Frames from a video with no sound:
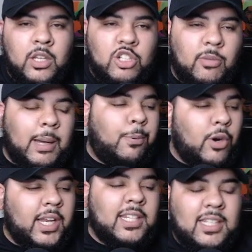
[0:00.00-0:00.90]
So my
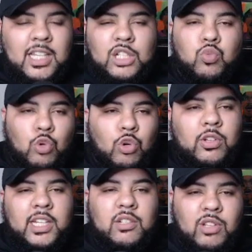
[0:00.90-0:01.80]
point is, this rule
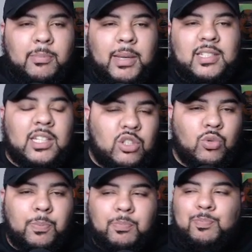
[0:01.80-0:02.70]
doesn't really make sense
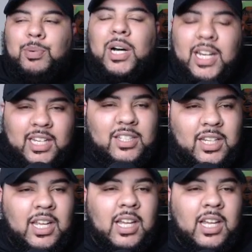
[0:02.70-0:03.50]
to punish